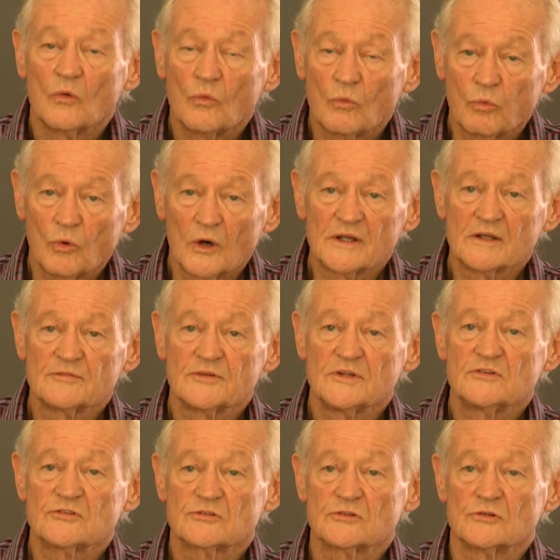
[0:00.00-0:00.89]
One of
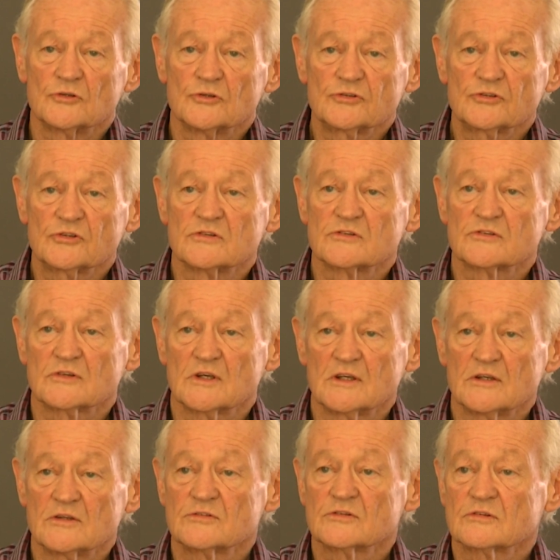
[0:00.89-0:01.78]
these solutions
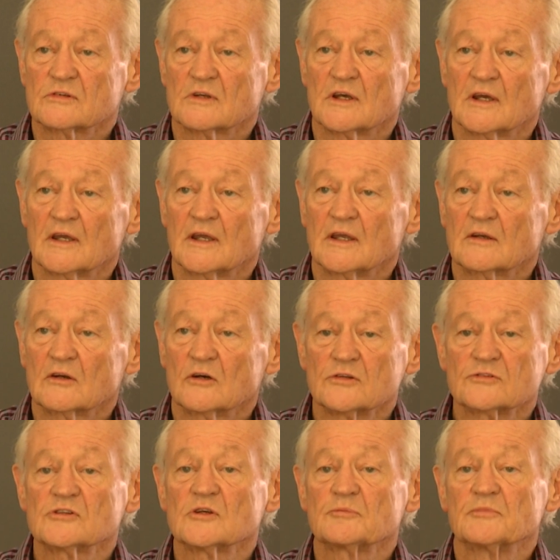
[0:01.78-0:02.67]
is a
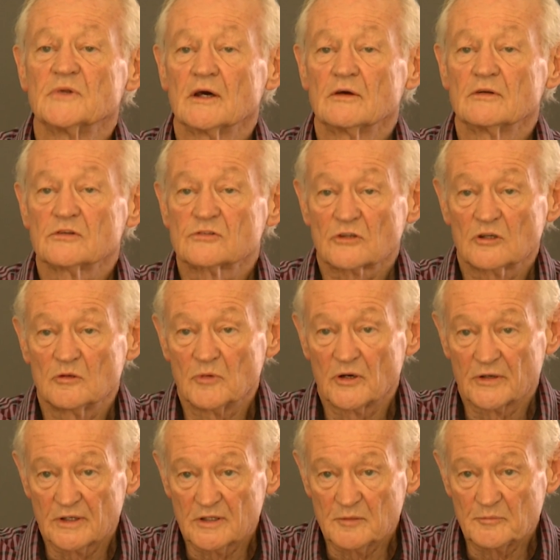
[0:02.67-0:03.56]
concept known as
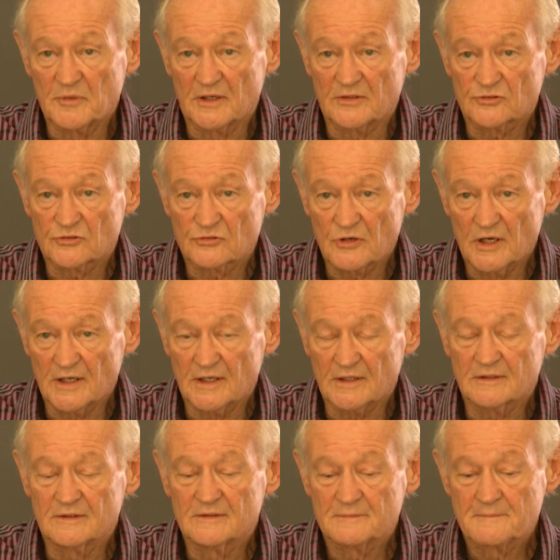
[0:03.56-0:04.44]
commodity-based
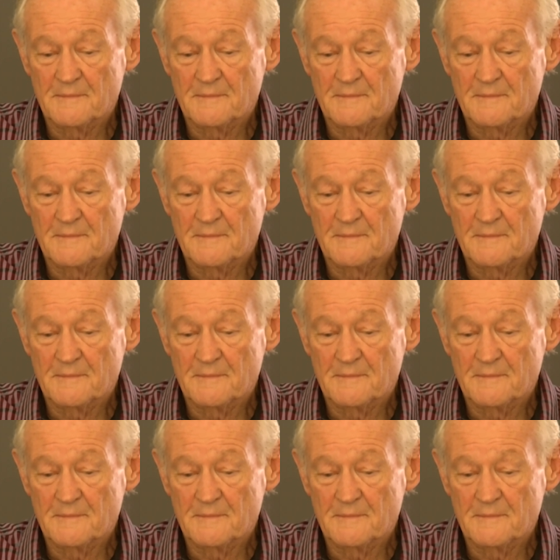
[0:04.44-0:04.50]
trade.